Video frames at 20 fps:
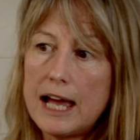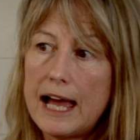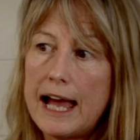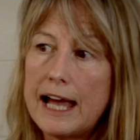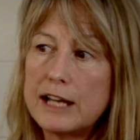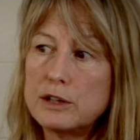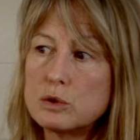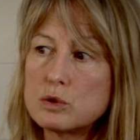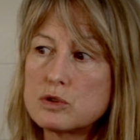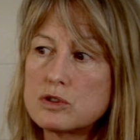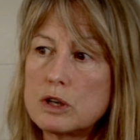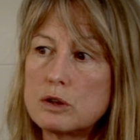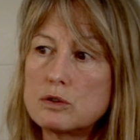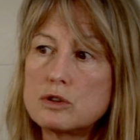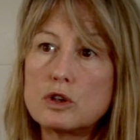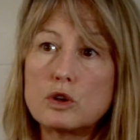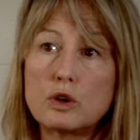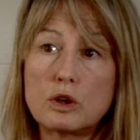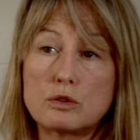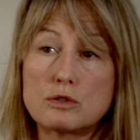and also
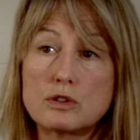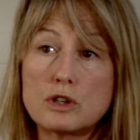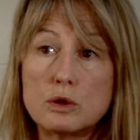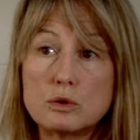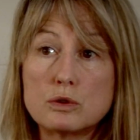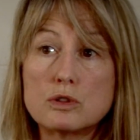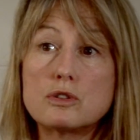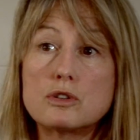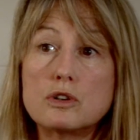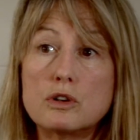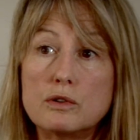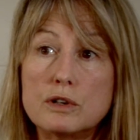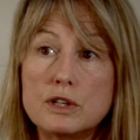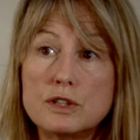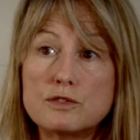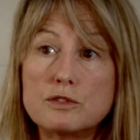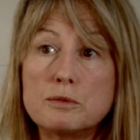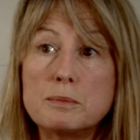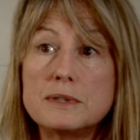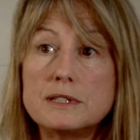told stories
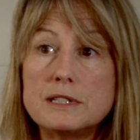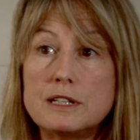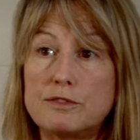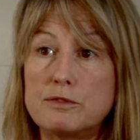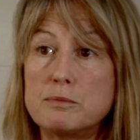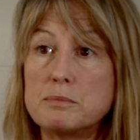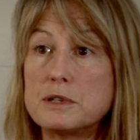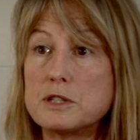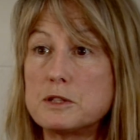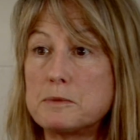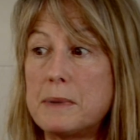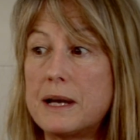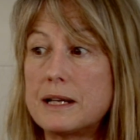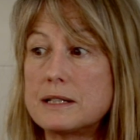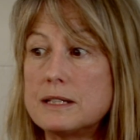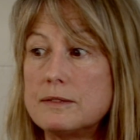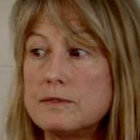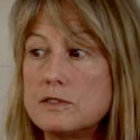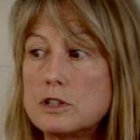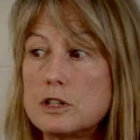from a different
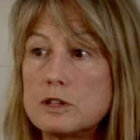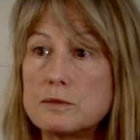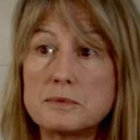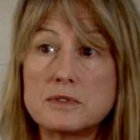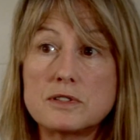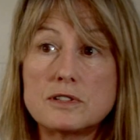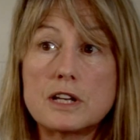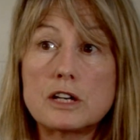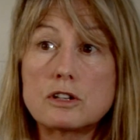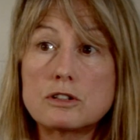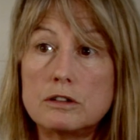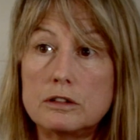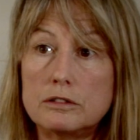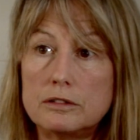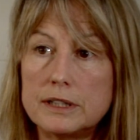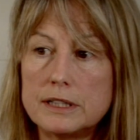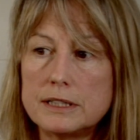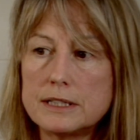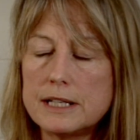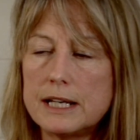perspective in terms of sexual
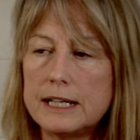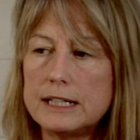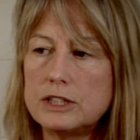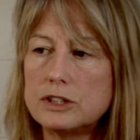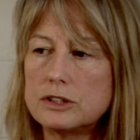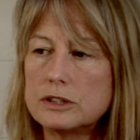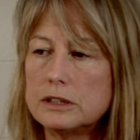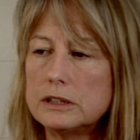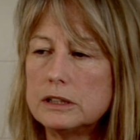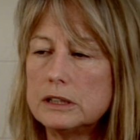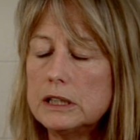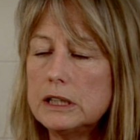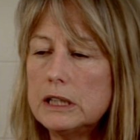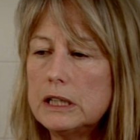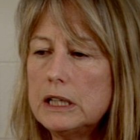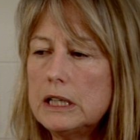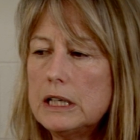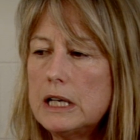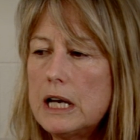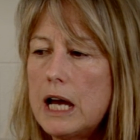orientation.
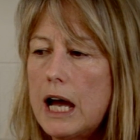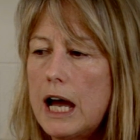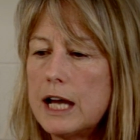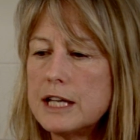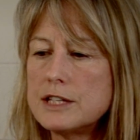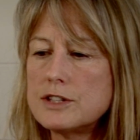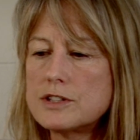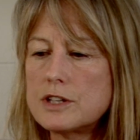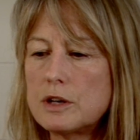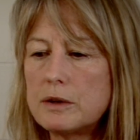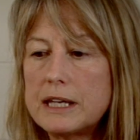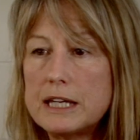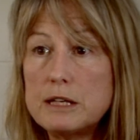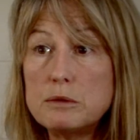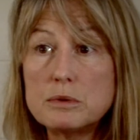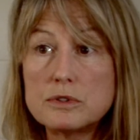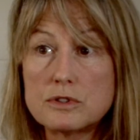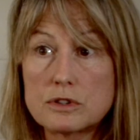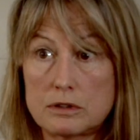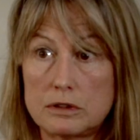And so he
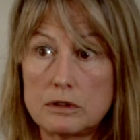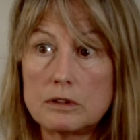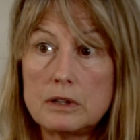was